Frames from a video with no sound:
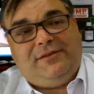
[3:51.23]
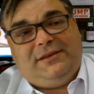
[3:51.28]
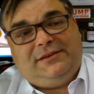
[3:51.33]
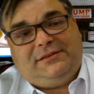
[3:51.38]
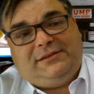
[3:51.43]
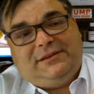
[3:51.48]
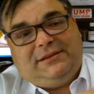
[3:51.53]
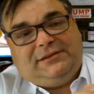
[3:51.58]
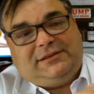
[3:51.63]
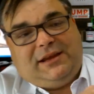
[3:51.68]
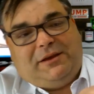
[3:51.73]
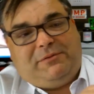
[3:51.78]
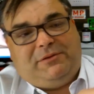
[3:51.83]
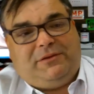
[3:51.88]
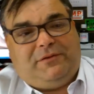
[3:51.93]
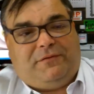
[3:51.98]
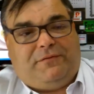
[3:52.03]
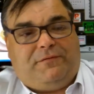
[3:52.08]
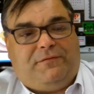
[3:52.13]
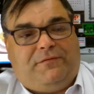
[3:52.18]
This is a, what
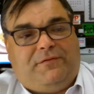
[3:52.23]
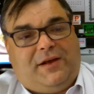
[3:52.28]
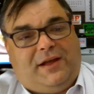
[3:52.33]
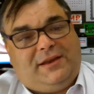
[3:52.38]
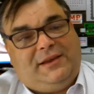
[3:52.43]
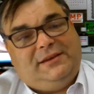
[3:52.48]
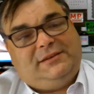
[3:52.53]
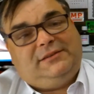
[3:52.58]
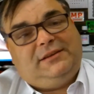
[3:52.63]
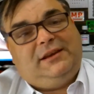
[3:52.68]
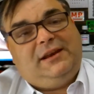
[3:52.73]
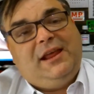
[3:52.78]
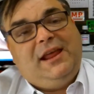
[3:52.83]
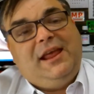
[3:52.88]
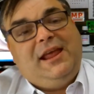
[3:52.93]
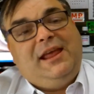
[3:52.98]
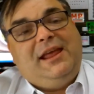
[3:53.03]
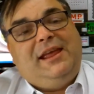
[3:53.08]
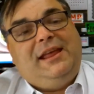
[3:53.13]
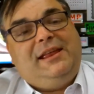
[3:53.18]
the fuck is it?
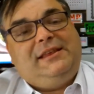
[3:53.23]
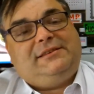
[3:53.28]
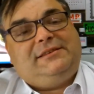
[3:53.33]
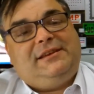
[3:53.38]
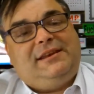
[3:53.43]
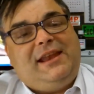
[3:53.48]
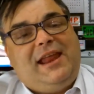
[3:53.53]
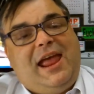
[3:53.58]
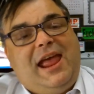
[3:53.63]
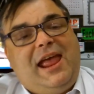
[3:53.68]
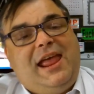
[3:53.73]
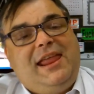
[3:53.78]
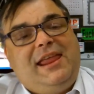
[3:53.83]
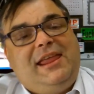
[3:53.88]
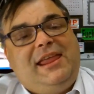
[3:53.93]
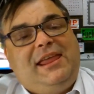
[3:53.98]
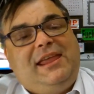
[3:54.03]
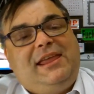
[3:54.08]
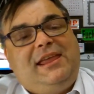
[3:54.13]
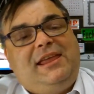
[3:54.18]
It's an
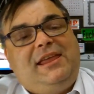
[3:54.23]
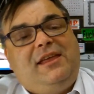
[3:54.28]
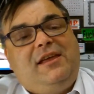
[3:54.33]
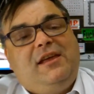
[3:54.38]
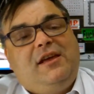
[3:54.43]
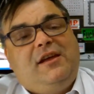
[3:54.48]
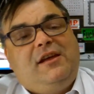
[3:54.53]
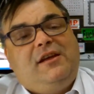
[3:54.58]
AE